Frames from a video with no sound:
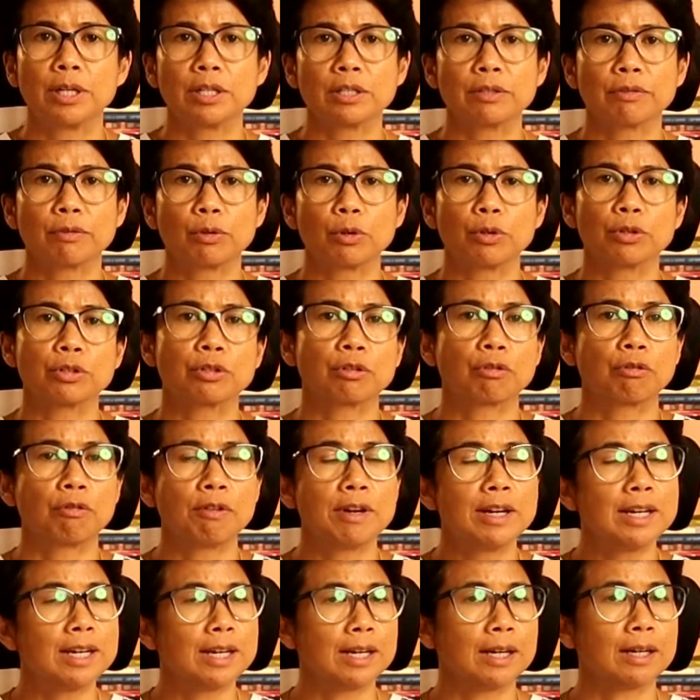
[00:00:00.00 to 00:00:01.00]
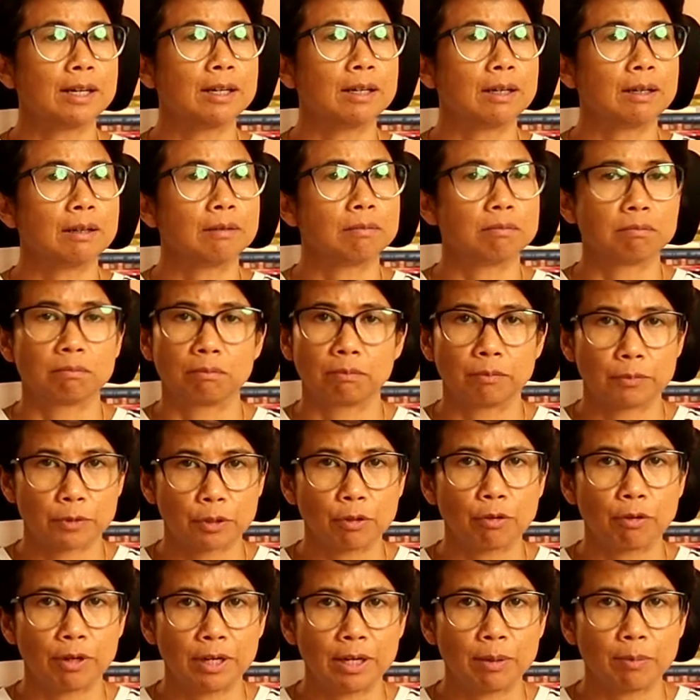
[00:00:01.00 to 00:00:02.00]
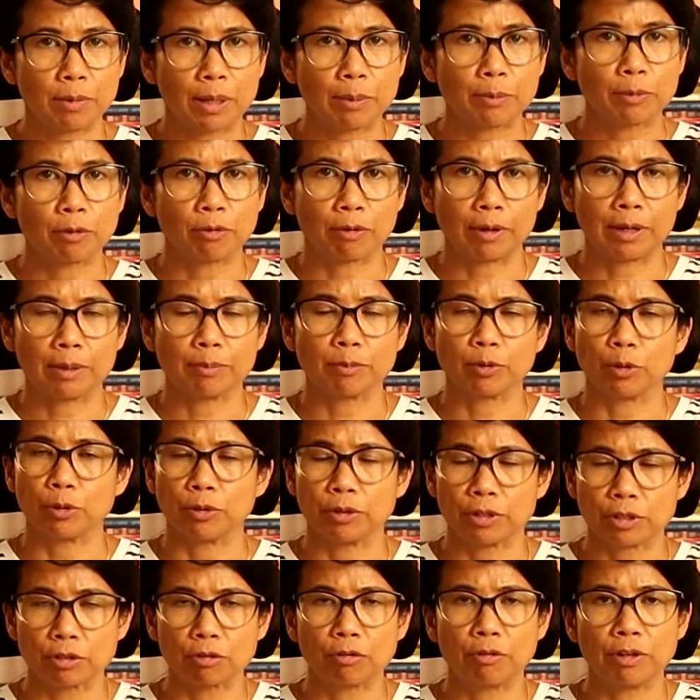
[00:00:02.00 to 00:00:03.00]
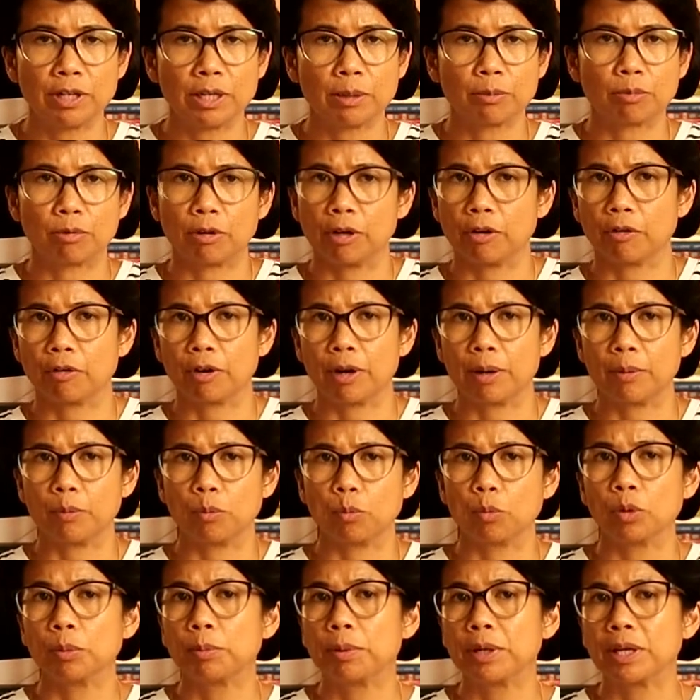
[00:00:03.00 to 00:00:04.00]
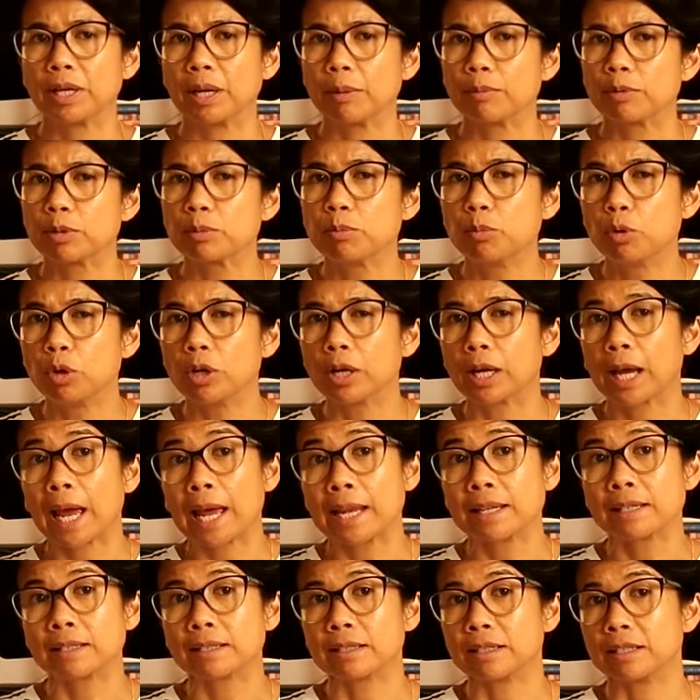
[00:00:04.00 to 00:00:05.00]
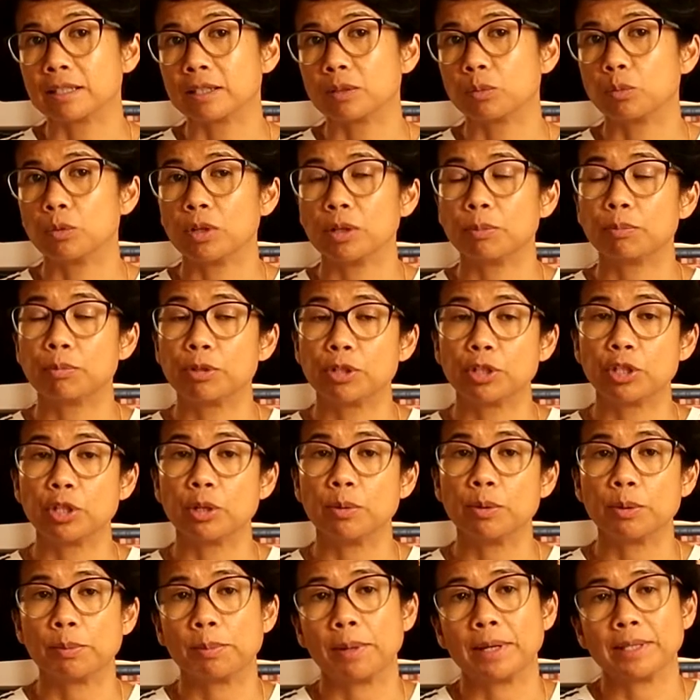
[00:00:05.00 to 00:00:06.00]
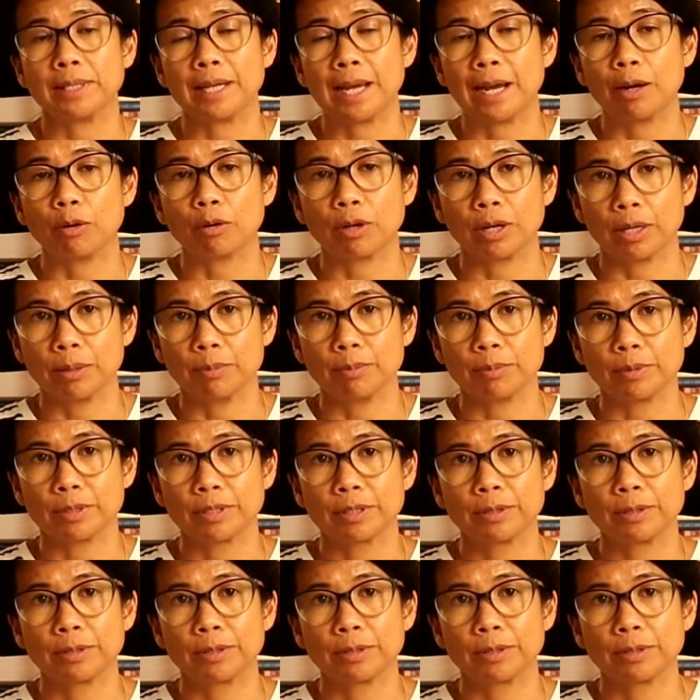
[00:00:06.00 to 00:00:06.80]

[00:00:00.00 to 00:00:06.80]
of course, screening mammograms or the screening program will pick up smaller cancers with presumed better outcomes.